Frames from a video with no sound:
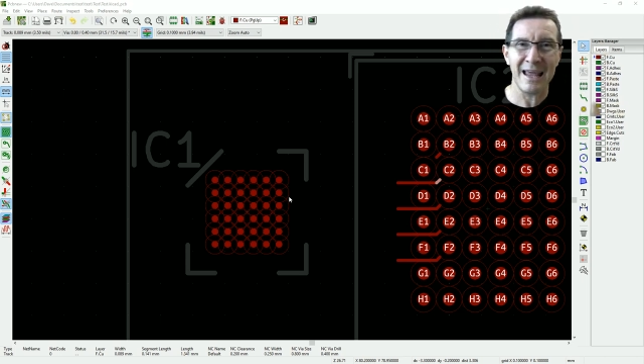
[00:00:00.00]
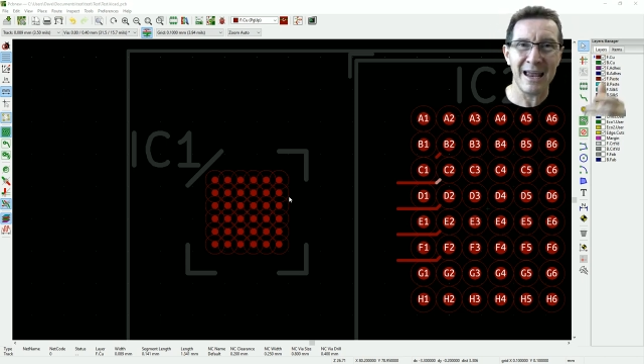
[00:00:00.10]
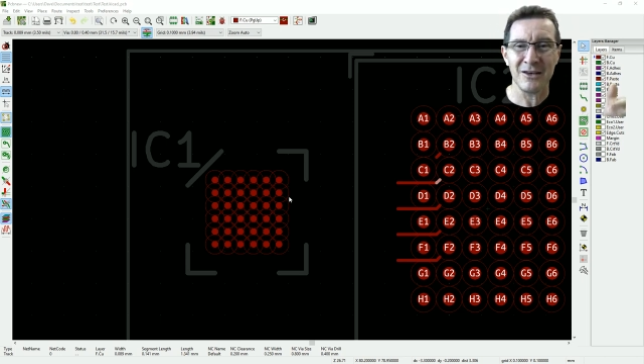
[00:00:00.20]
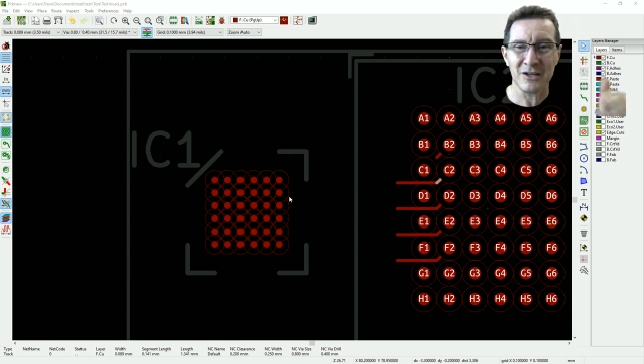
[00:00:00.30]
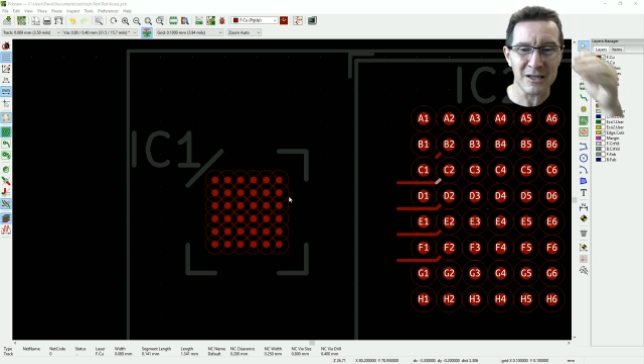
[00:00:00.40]

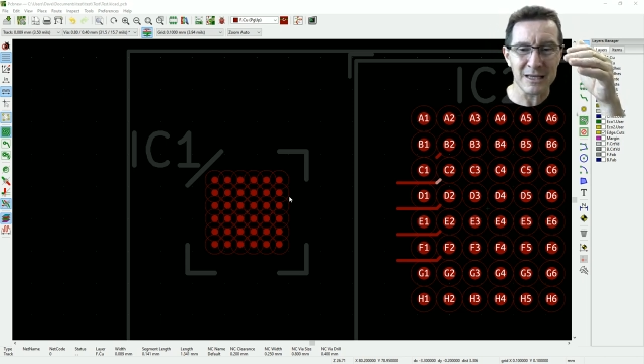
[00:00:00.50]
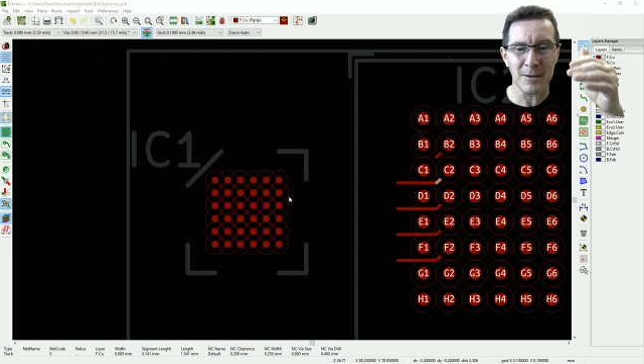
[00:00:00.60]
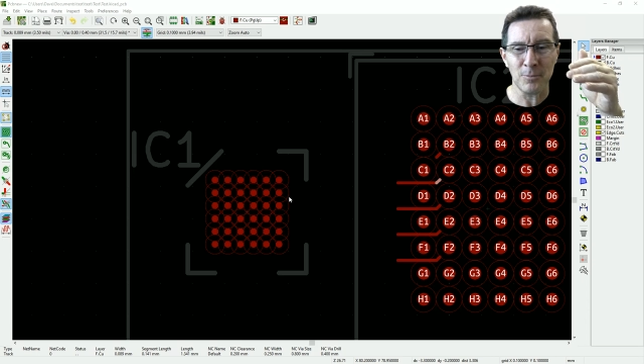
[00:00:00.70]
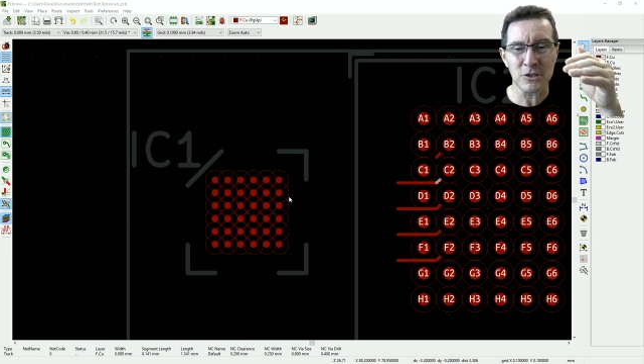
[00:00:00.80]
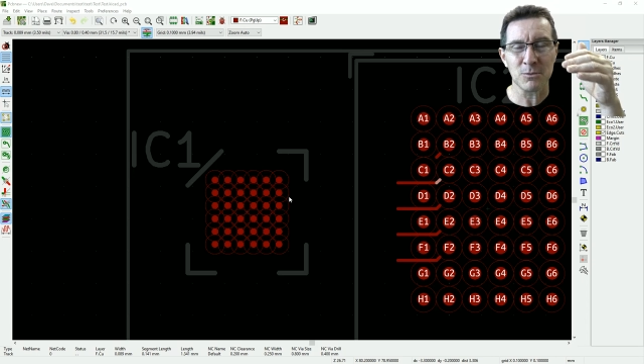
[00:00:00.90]
and you could get
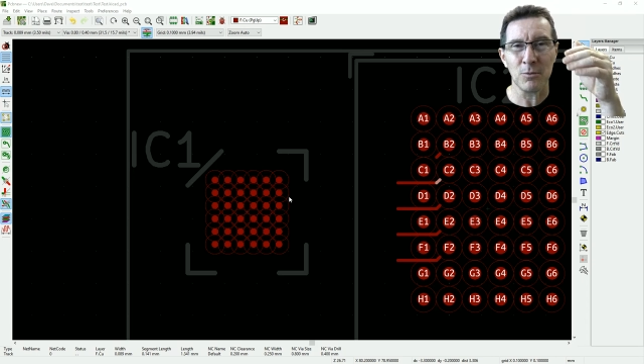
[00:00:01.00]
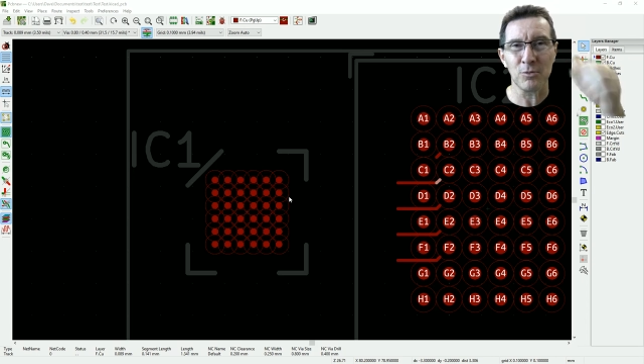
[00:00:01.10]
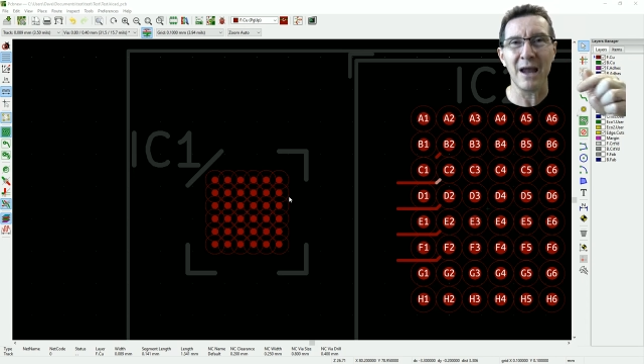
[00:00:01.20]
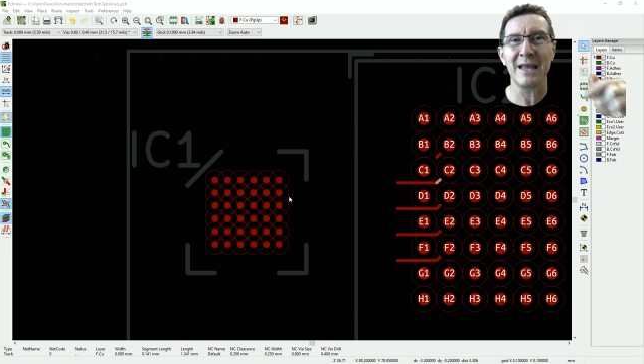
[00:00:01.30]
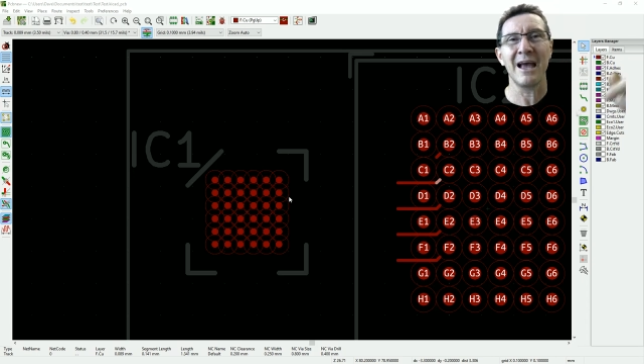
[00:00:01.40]
a possible
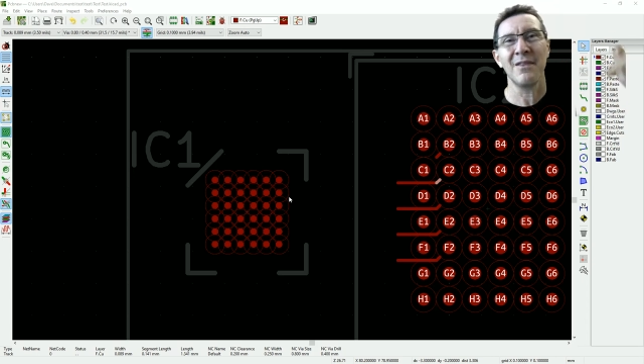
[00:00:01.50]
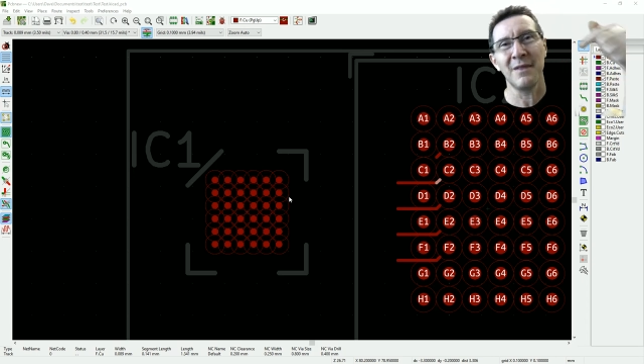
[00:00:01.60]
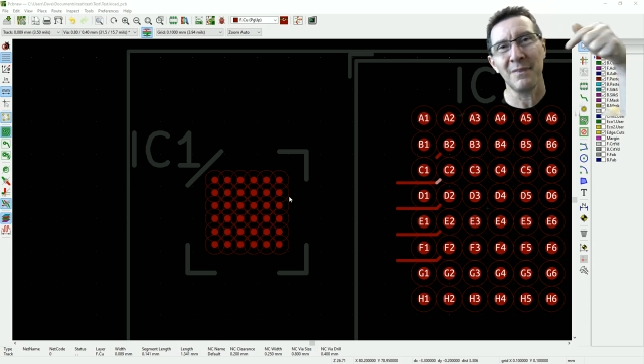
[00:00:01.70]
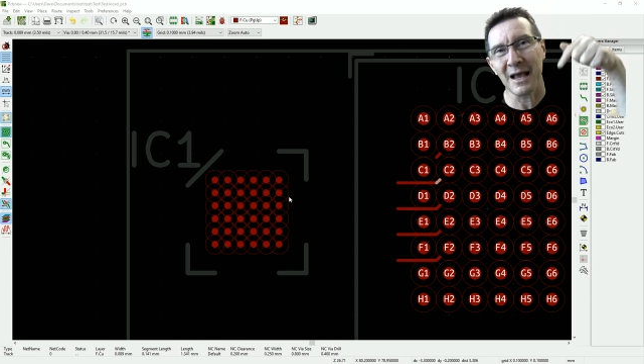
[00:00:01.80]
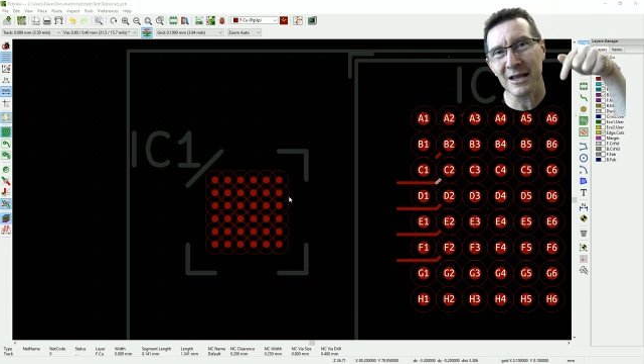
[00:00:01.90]
breakout, and
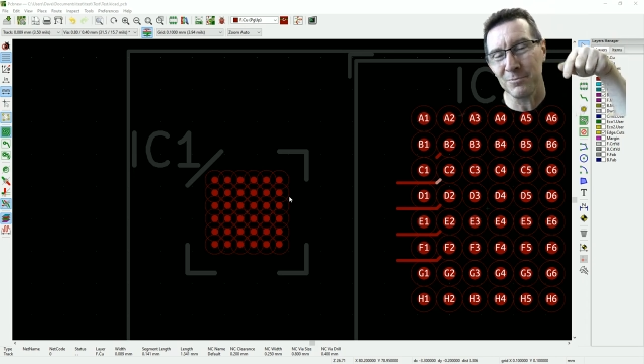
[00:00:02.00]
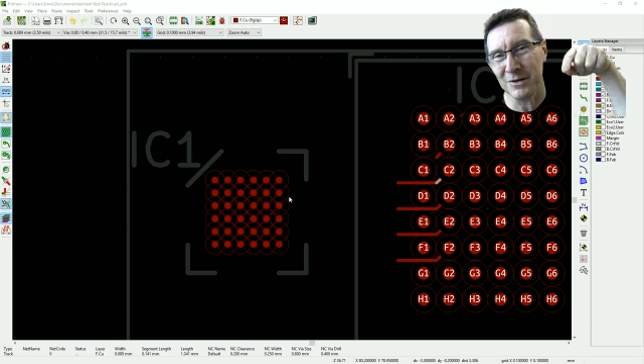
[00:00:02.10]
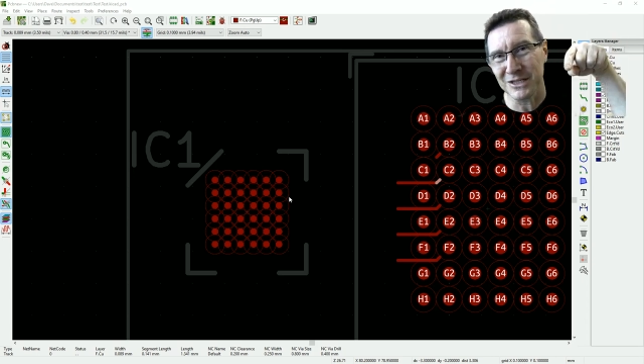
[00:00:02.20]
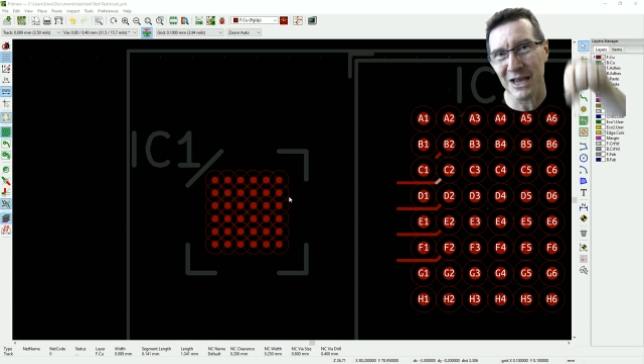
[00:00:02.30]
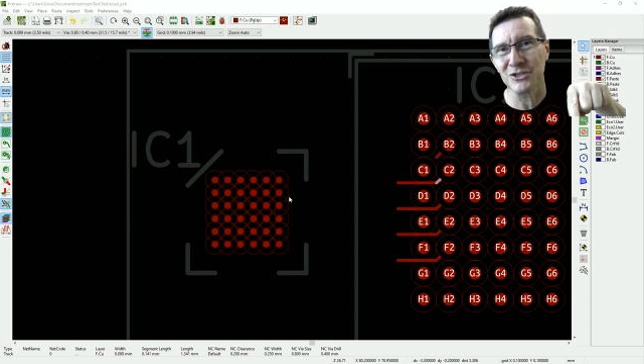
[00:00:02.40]
then that could
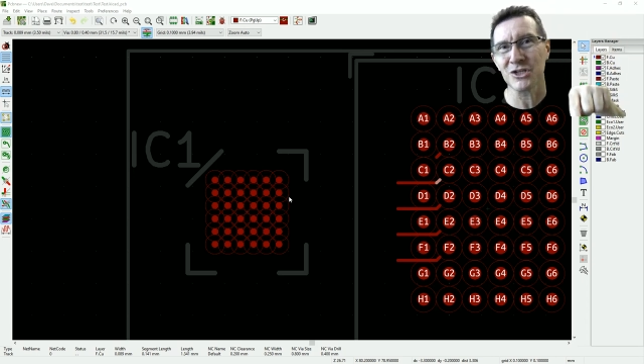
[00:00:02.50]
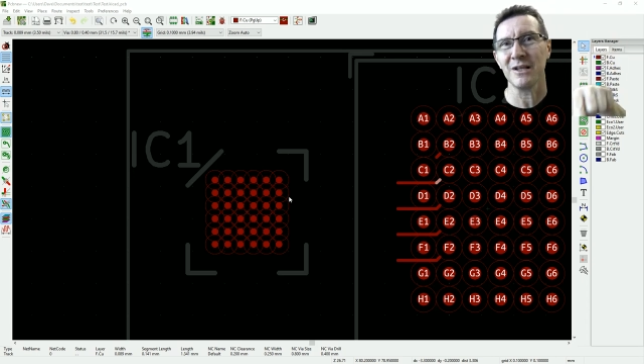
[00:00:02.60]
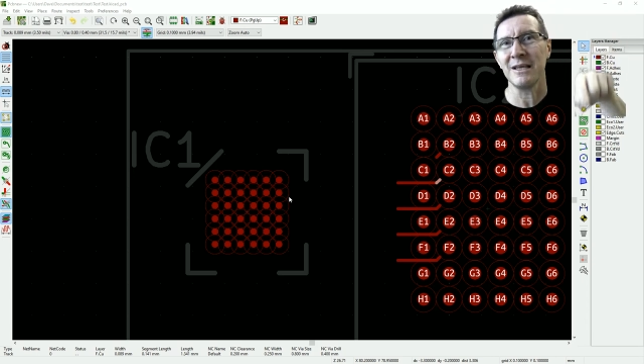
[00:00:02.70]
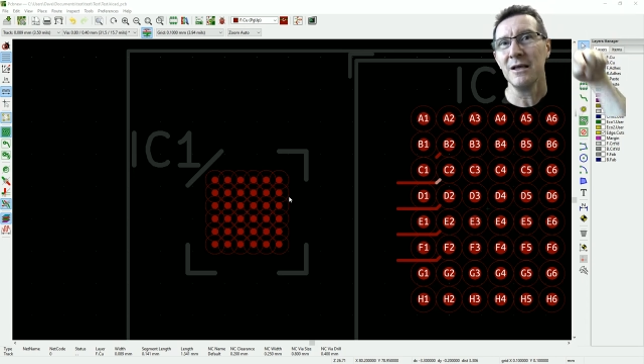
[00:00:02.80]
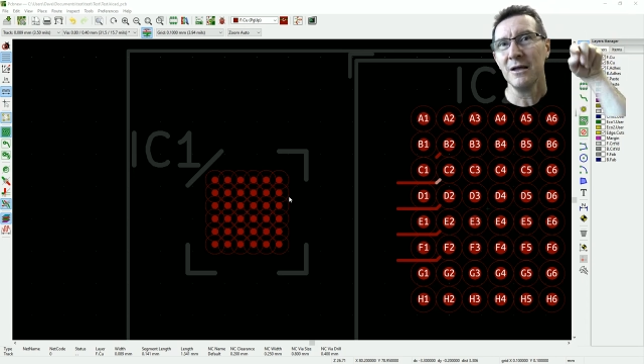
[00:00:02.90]

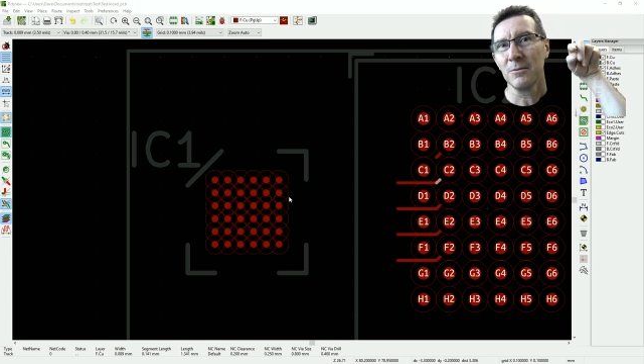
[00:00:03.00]
potentially